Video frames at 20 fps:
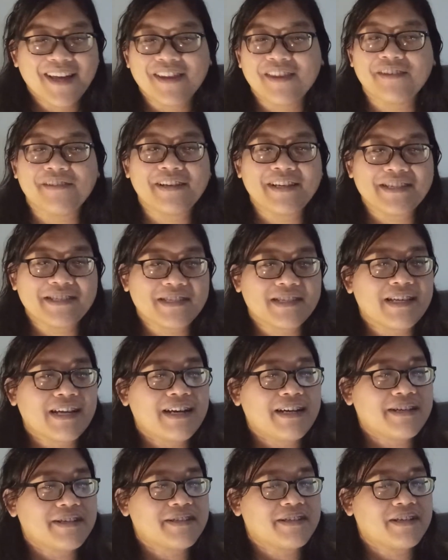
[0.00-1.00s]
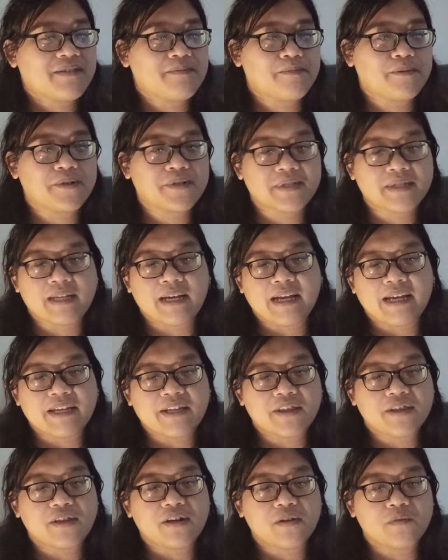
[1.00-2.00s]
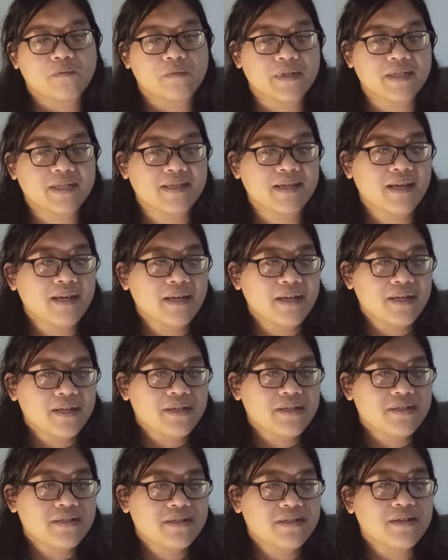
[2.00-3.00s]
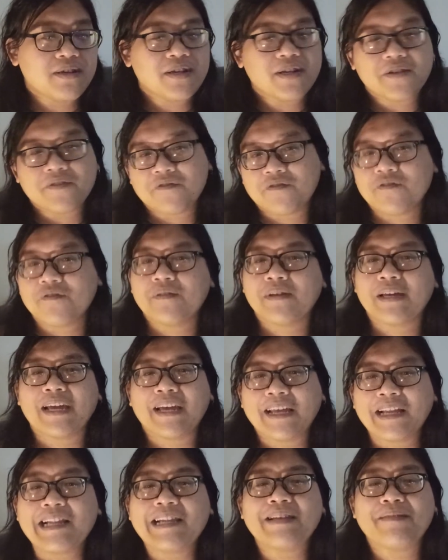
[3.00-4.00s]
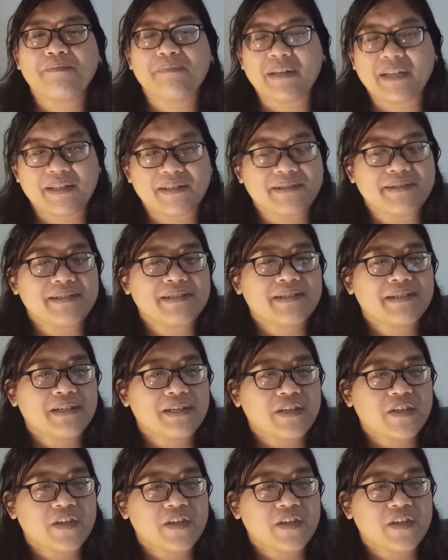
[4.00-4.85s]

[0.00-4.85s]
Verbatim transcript: three stars are books that I thought was sort of in the middle.